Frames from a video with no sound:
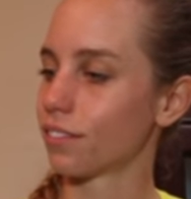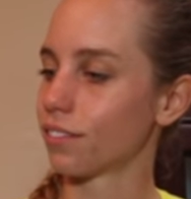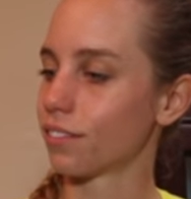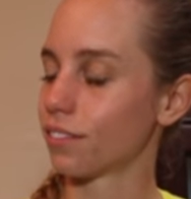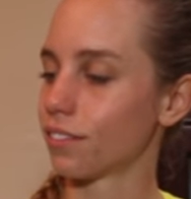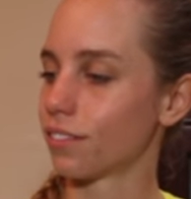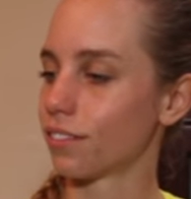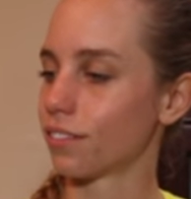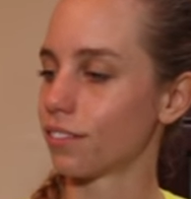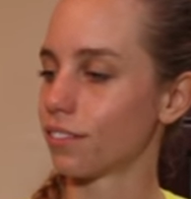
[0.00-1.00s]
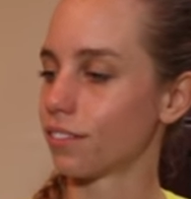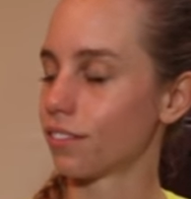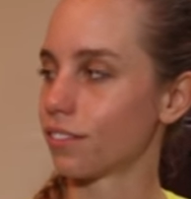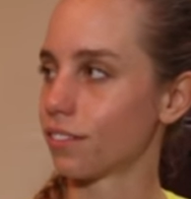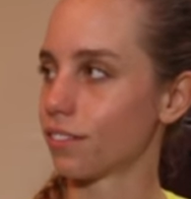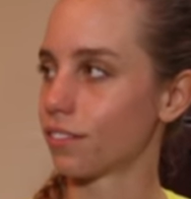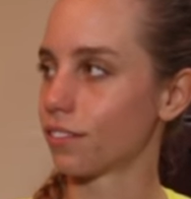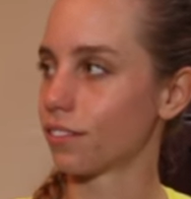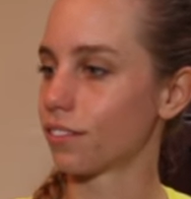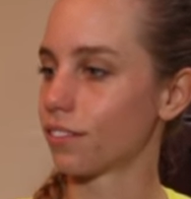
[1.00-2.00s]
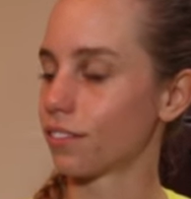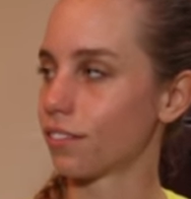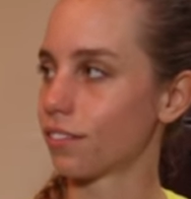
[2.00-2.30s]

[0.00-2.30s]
No words are spoken by the person on screen.